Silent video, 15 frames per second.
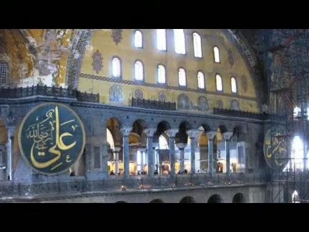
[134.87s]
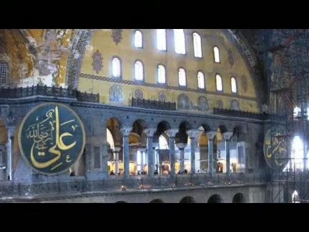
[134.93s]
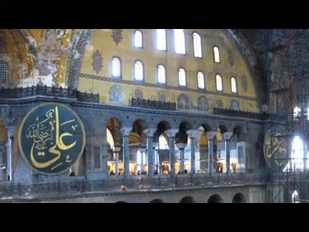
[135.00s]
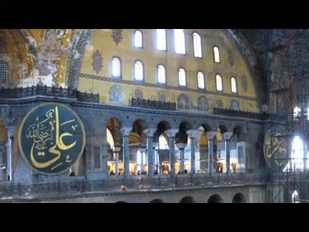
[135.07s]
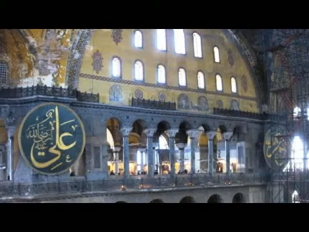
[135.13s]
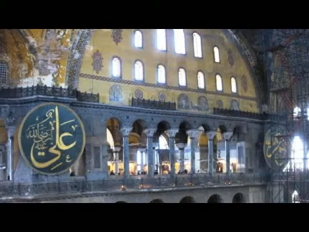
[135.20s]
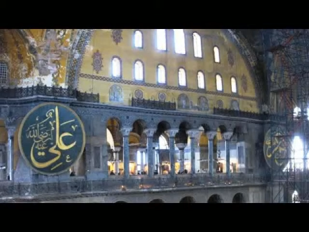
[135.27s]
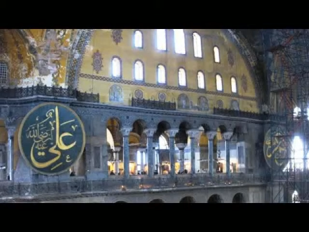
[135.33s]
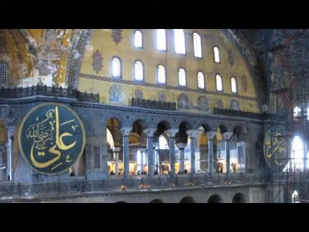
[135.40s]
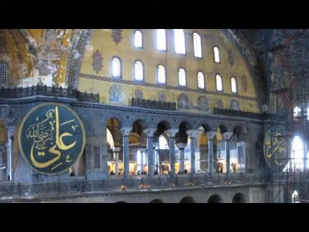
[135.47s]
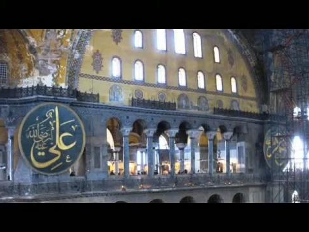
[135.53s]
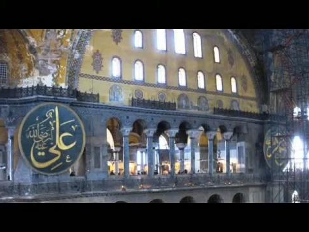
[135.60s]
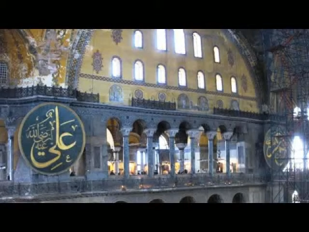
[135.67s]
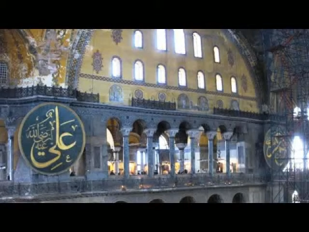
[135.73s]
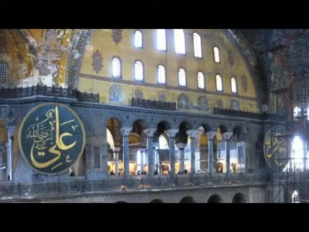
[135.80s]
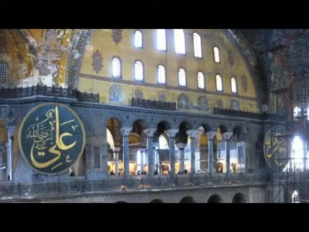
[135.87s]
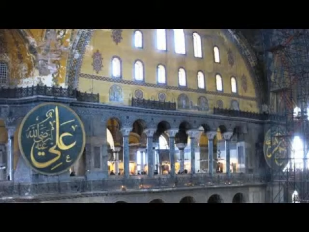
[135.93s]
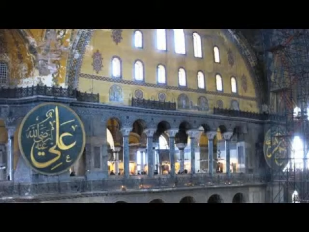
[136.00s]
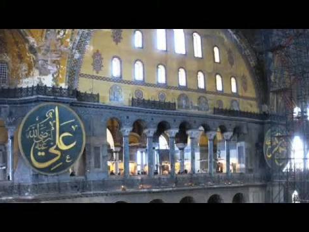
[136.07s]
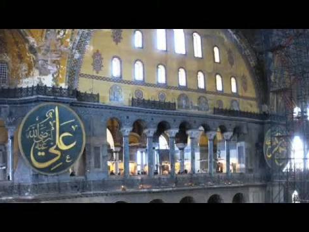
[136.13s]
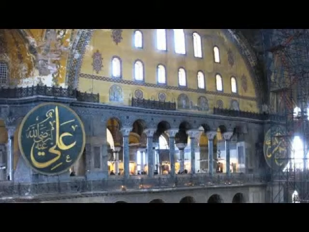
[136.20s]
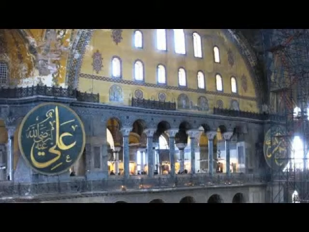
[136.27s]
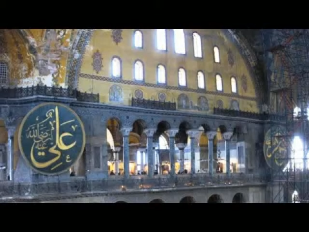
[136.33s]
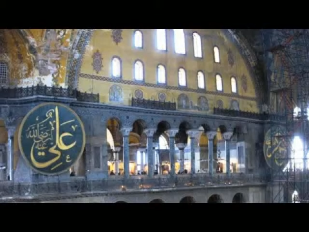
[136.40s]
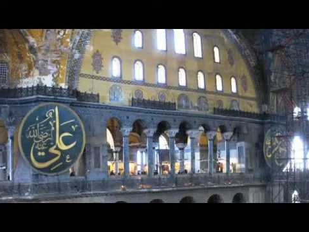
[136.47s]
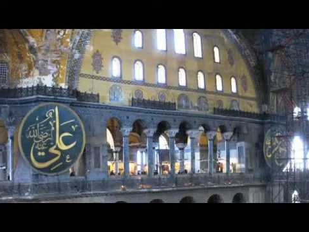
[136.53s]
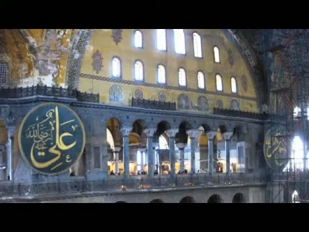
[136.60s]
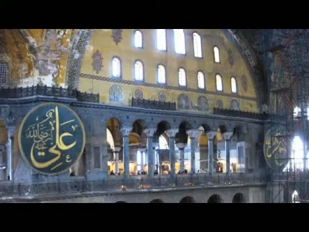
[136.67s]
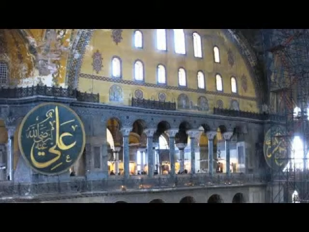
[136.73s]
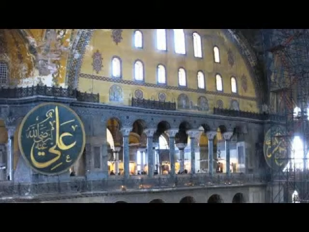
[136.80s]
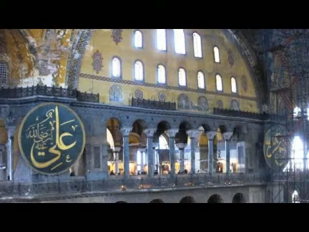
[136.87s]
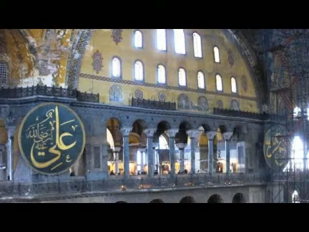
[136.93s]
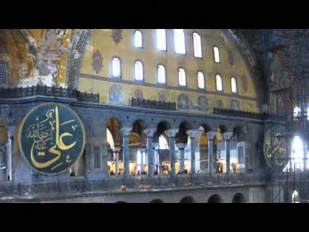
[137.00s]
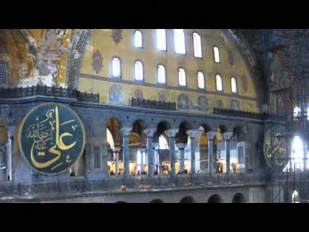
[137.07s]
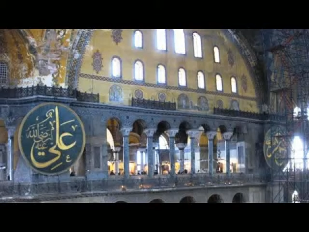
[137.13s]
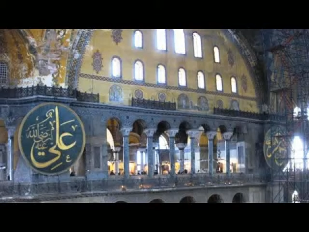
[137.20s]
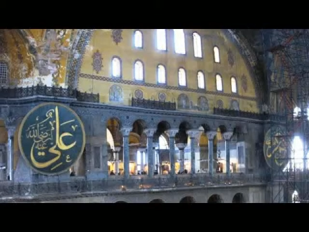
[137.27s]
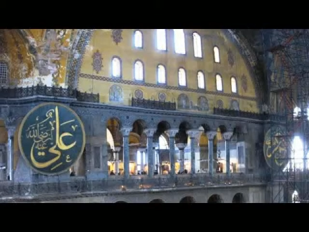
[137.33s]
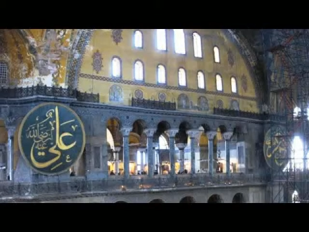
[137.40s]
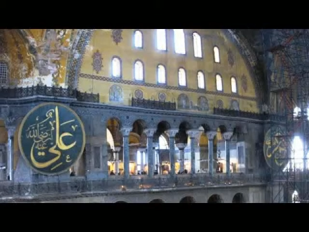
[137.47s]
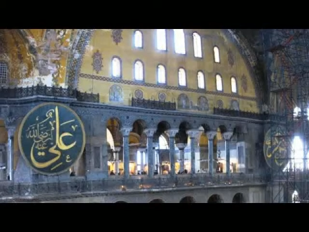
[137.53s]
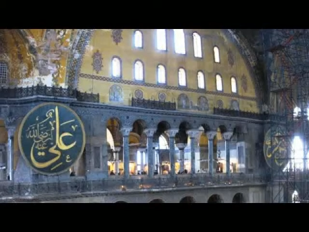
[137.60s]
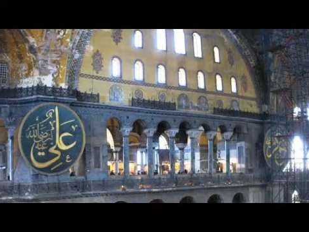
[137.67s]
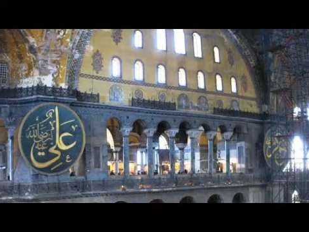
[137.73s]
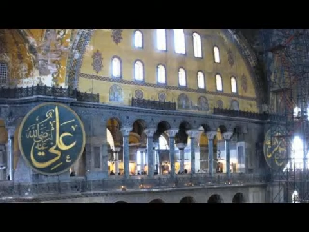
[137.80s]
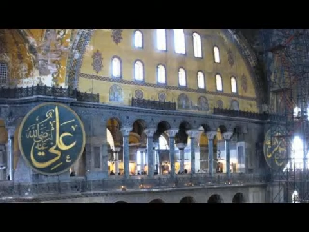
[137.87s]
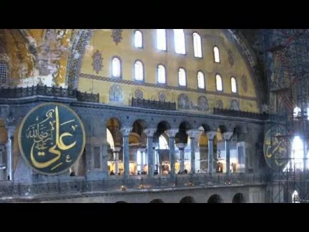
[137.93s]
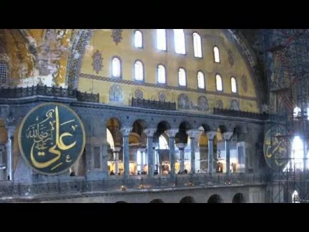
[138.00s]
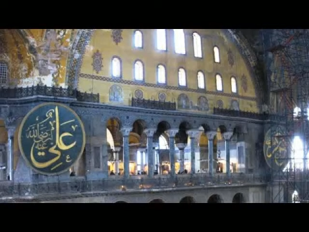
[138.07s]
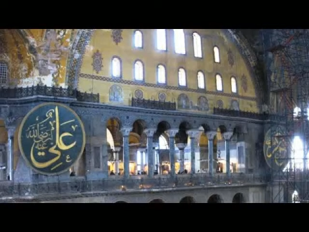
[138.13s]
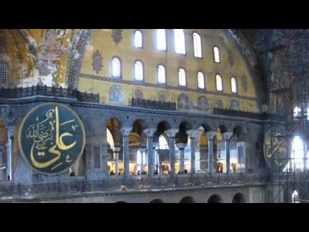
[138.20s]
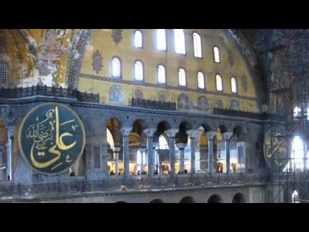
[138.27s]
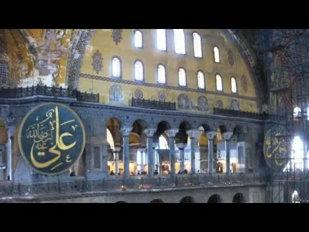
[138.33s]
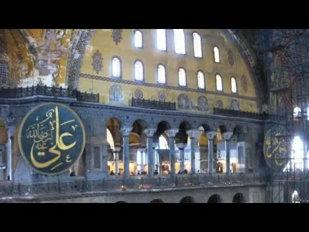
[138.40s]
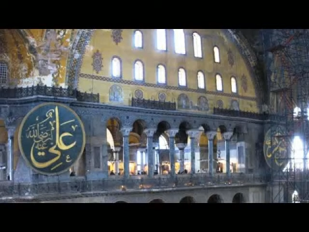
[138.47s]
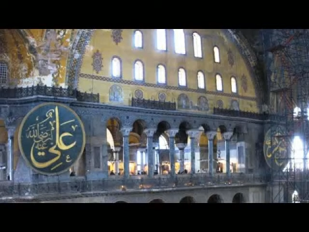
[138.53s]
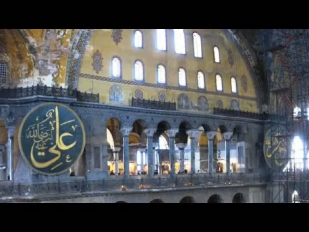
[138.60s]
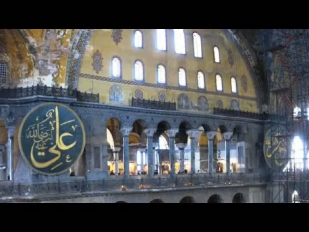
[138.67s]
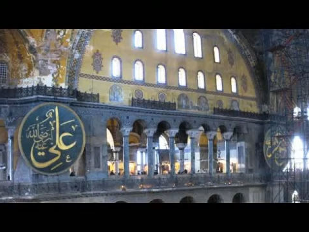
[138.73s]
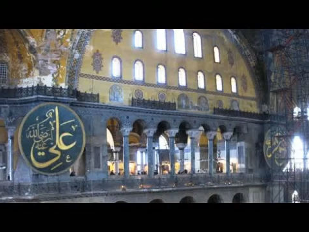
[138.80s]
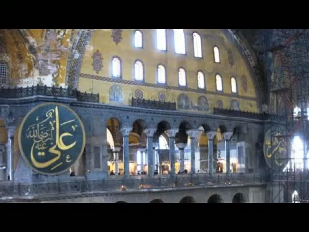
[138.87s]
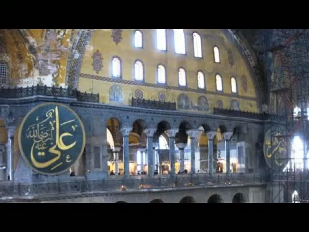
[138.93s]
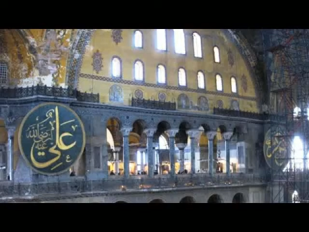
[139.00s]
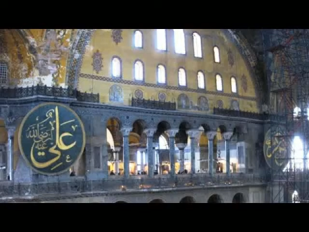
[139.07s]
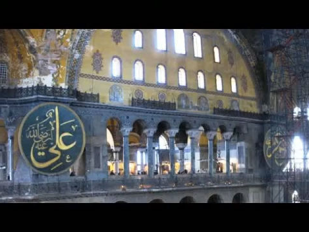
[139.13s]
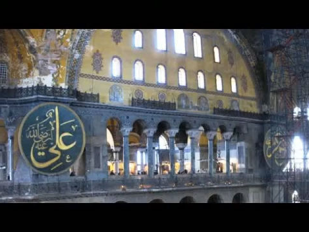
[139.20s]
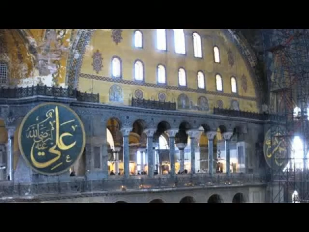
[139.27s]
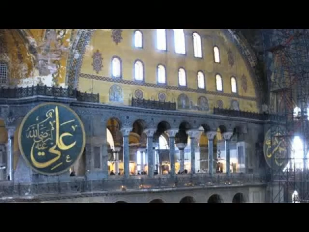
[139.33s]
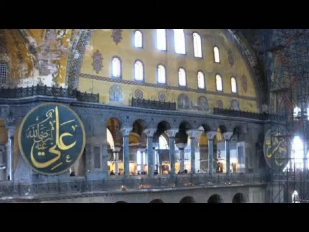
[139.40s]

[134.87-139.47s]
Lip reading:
Nobody's mouth can be seen.